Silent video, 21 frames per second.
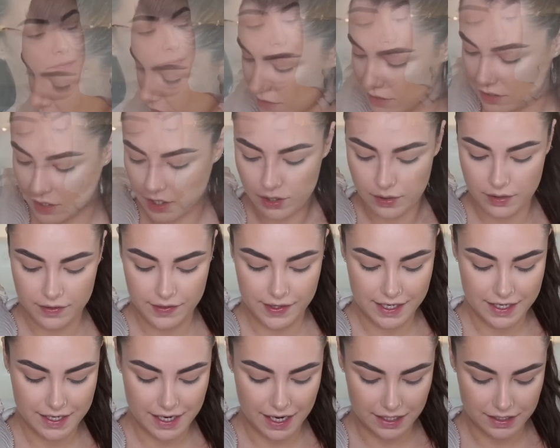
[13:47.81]
So
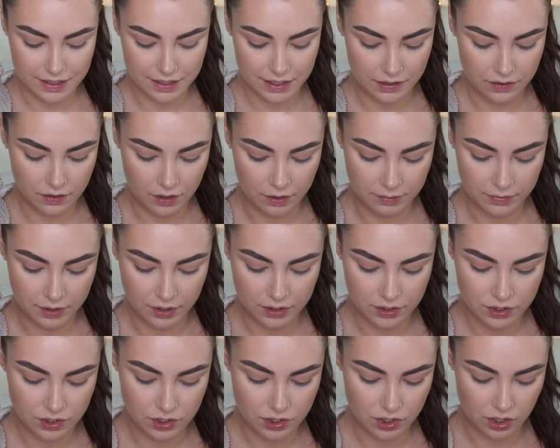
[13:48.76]
the next thing that I'm
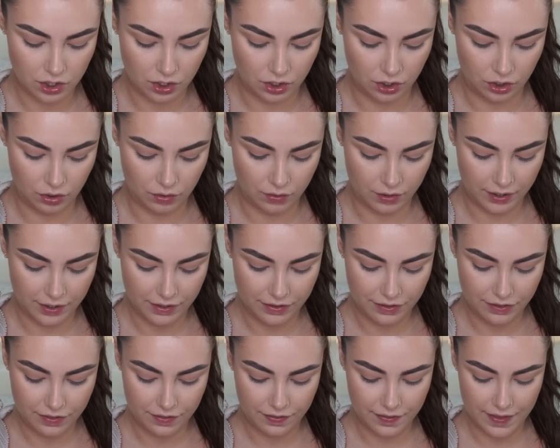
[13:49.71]
going to do, I
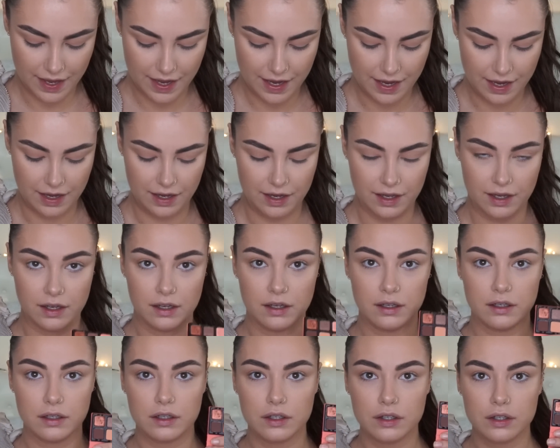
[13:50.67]

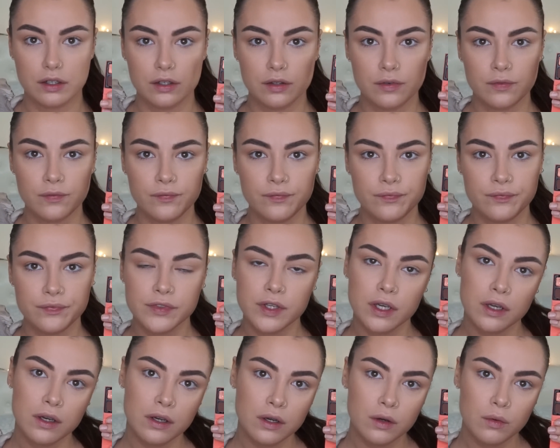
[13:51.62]
think,
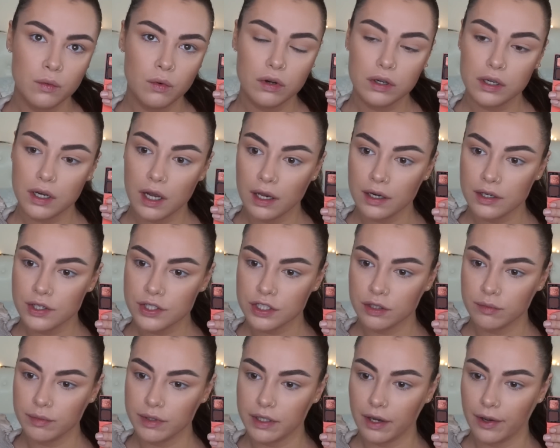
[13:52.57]
what colour
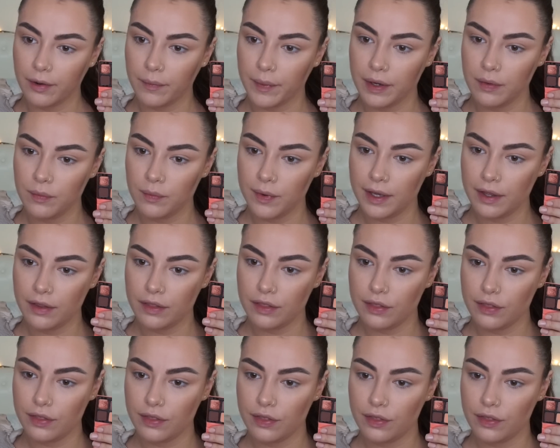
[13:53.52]
shall we go in with?